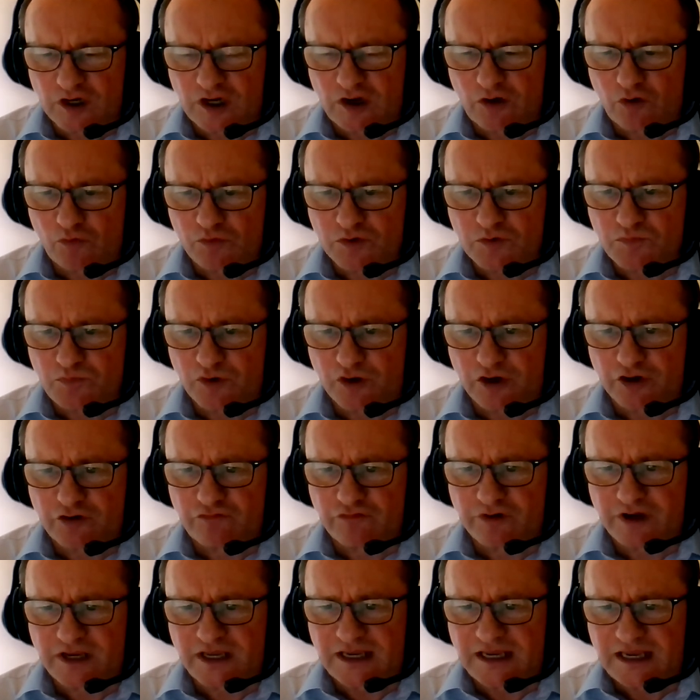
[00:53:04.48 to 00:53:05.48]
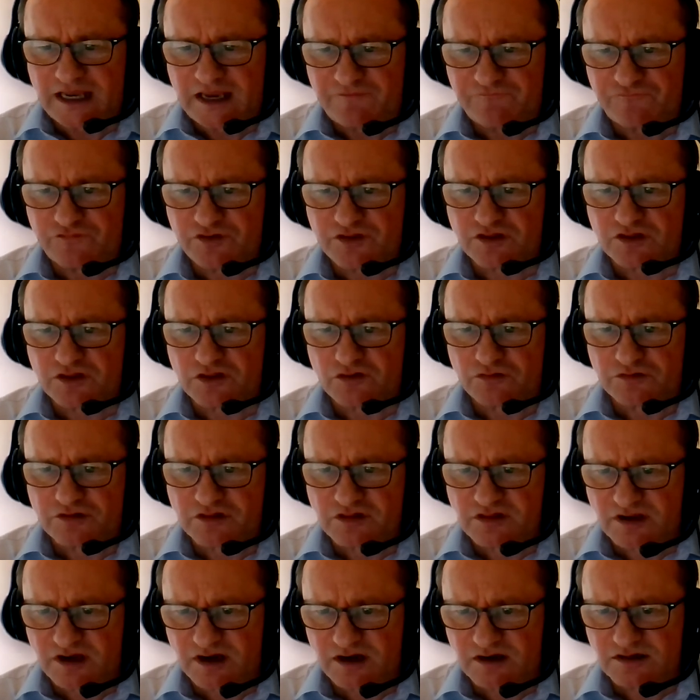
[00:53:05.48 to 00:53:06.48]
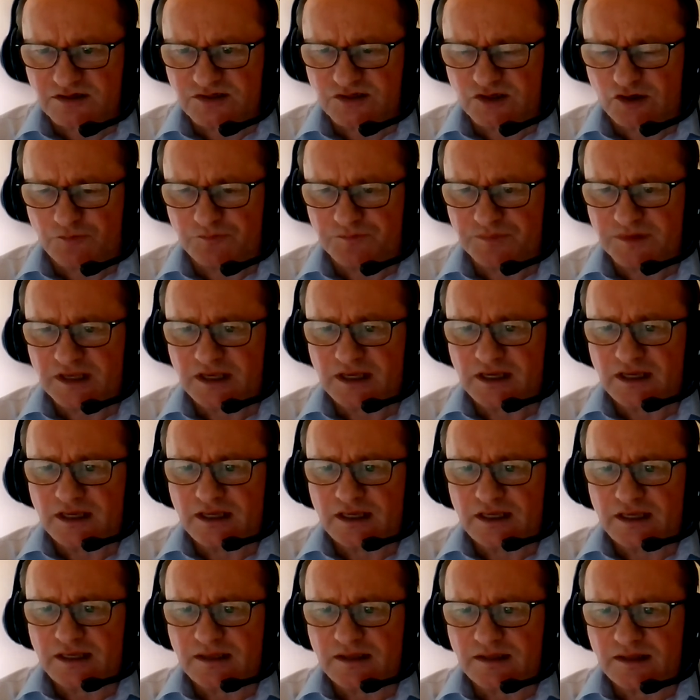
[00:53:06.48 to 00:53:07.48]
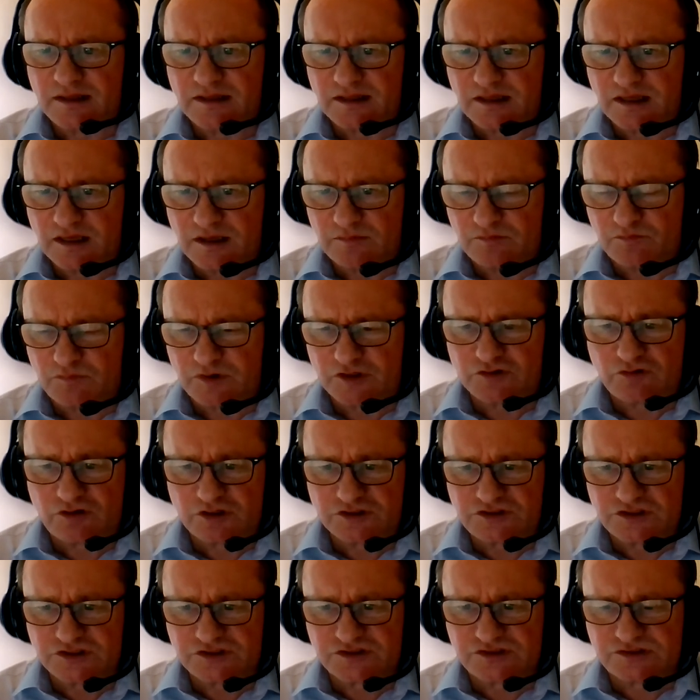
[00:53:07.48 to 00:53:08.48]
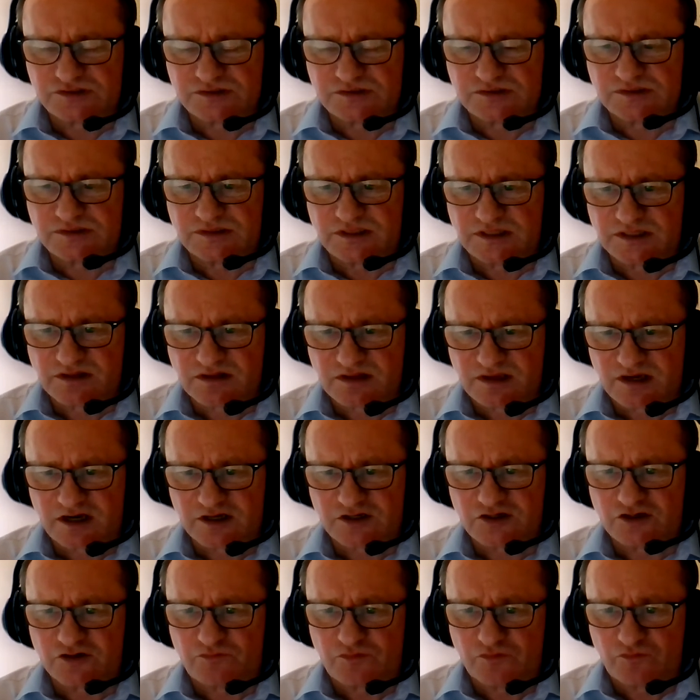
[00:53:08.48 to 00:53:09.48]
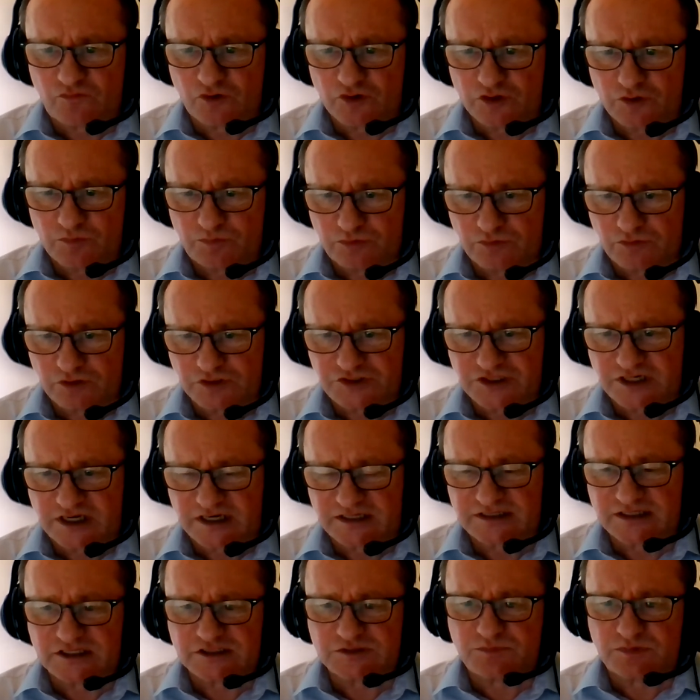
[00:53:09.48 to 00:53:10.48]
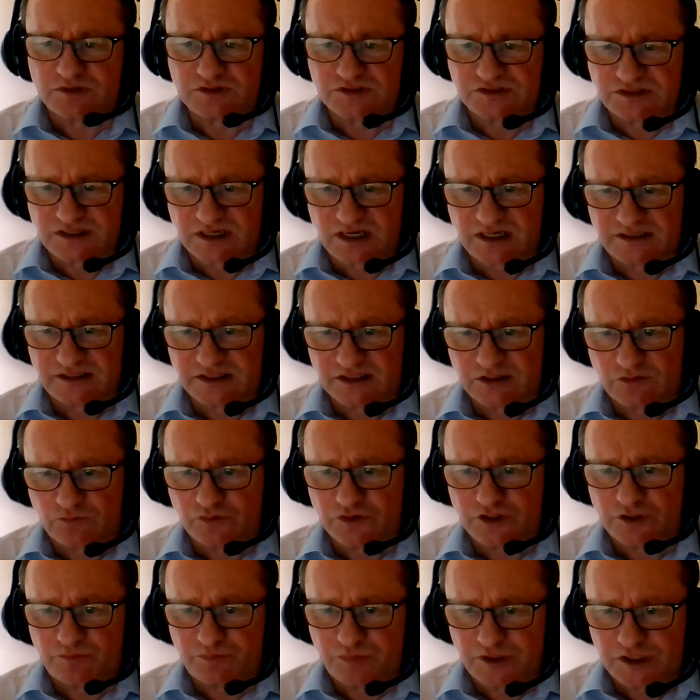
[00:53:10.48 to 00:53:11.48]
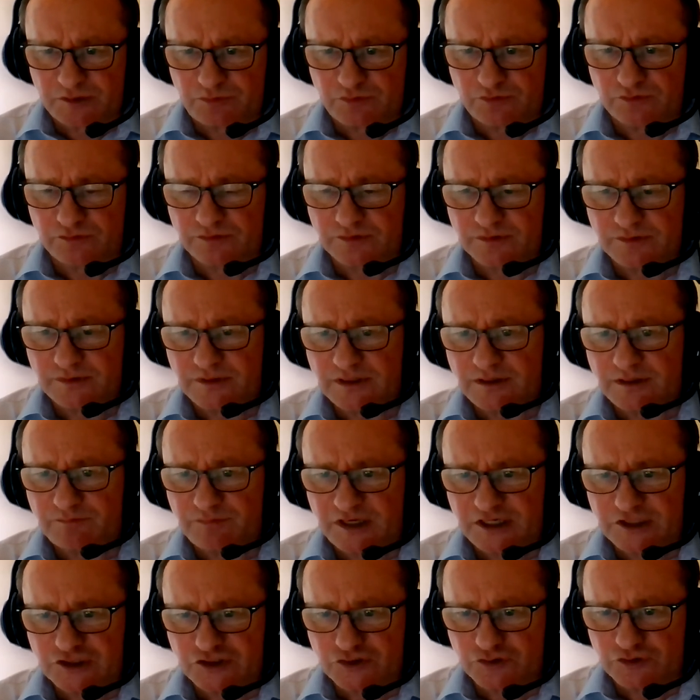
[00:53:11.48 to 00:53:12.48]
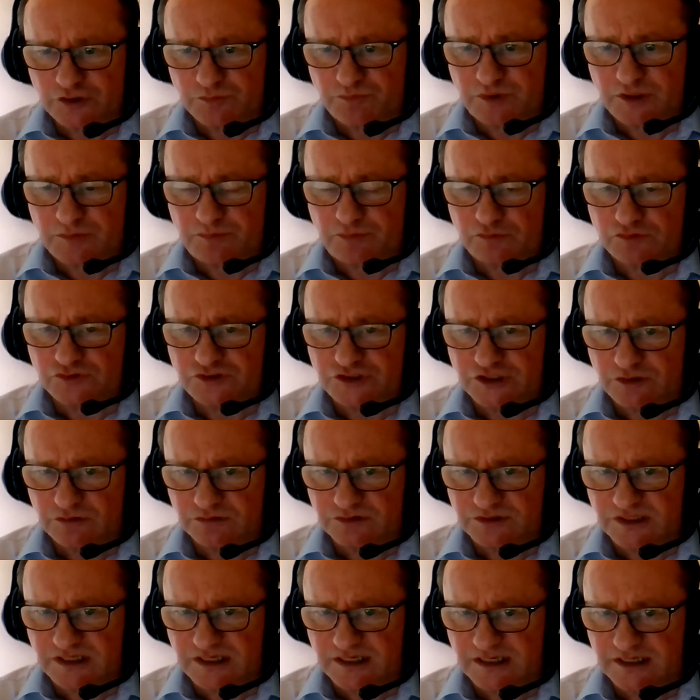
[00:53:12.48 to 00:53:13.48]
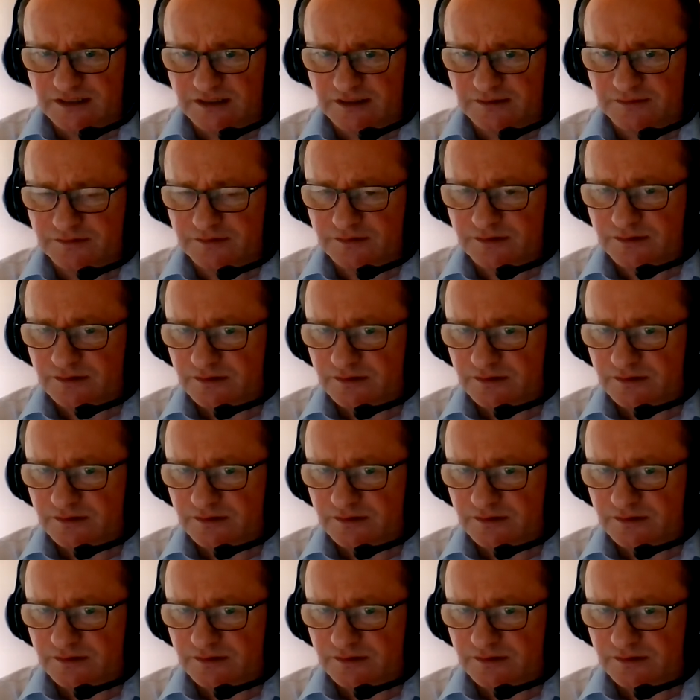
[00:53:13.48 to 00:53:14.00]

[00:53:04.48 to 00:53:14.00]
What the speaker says: always put a great emphasis on startup, but not just the startup of what the project is, but starting up with the people, making sure the people gel together.